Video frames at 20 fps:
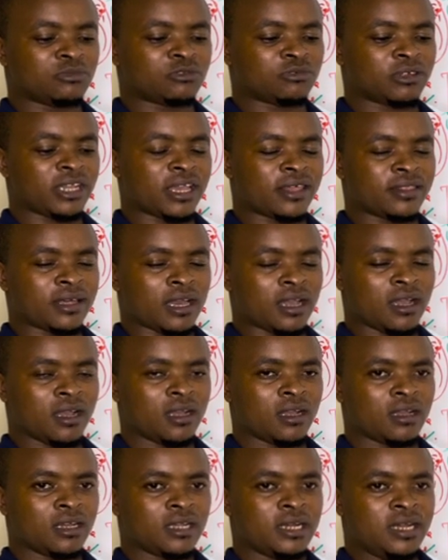together
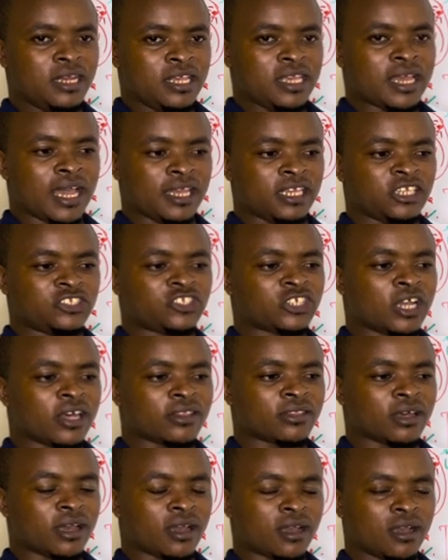near each
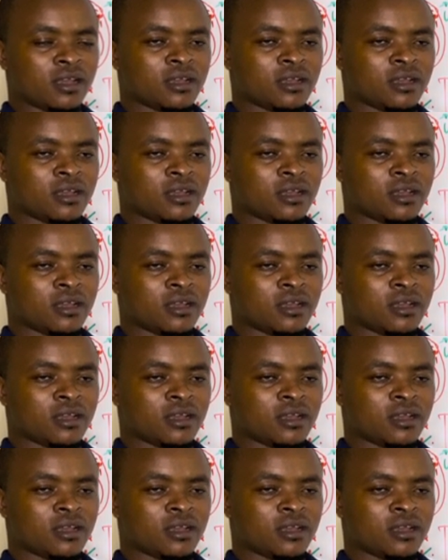other.